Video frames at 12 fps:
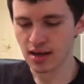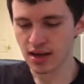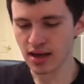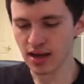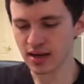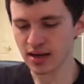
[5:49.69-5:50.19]

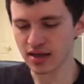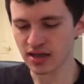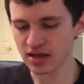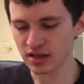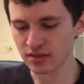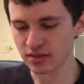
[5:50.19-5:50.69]
And
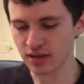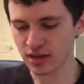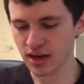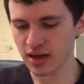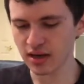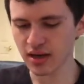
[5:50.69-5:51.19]

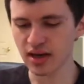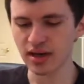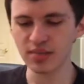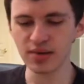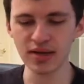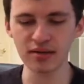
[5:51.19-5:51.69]

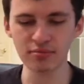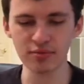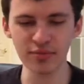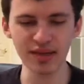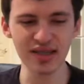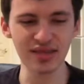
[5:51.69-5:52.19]
I'd be
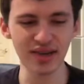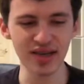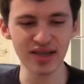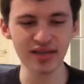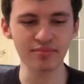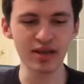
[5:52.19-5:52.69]
remiss if I
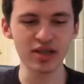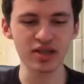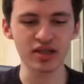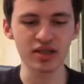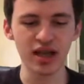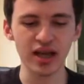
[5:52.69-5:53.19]
didn't
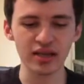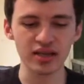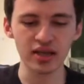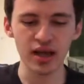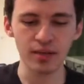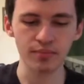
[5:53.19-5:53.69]
mention that,